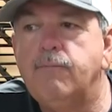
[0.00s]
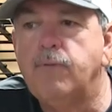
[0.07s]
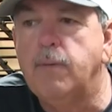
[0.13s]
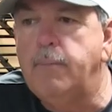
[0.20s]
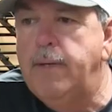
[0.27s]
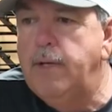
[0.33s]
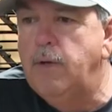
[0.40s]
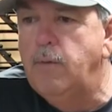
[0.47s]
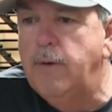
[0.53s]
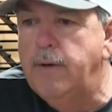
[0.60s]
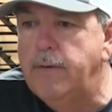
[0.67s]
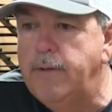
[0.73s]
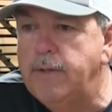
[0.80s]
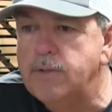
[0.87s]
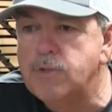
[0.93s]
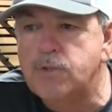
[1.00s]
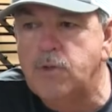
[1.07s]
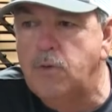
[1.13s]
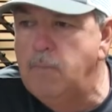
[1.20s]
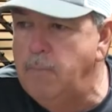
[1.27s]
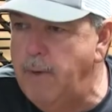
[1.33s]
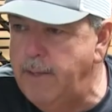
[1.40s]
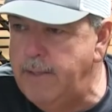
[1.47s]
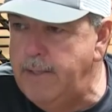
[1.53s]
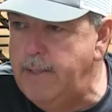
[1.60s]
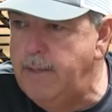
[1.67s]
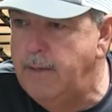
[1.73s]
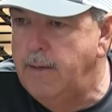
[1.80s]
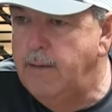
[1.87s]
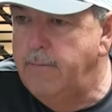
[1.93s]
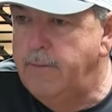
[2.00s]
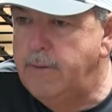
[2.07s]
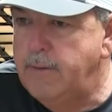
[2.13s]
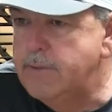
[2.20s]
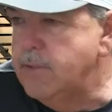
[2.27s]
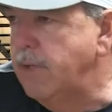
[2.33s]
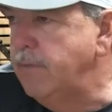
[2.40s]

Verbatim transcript: Flamingo area so muddy, it's